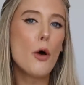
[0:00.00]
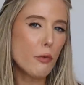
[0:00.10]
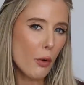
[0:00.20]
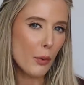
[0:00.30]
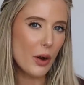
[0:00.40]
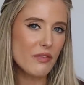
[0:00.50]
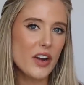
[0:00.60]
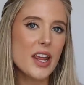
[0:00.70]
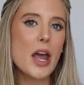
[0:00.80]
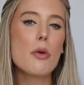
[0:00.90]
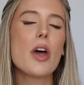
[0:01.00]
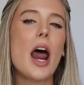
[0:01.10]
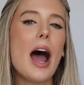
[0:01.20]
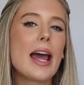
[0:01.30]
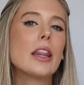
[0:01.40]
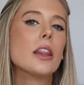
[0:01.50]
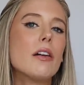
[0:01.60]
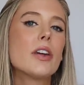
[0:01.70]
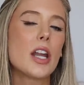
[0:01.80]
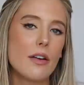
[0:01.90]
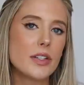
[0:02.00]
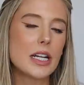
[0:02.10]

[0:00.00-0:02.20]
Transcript: for one video that I love enough